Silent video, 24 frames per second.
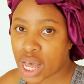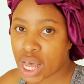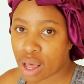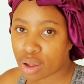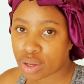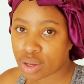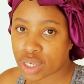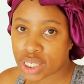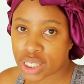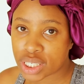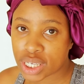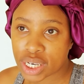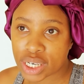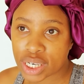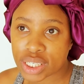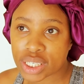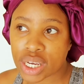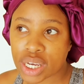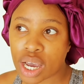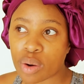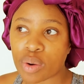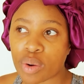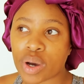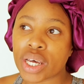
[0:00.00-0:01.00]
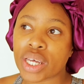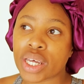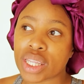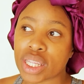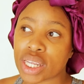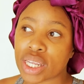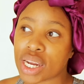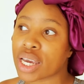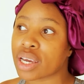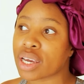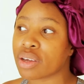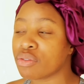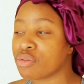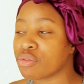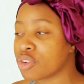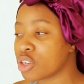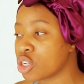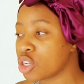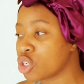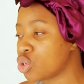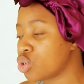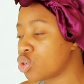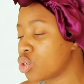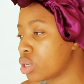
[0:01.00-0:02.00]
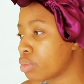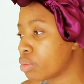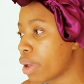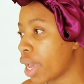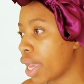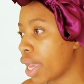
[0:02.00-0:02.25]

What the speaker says: out, take a shower, and then I can finish doing my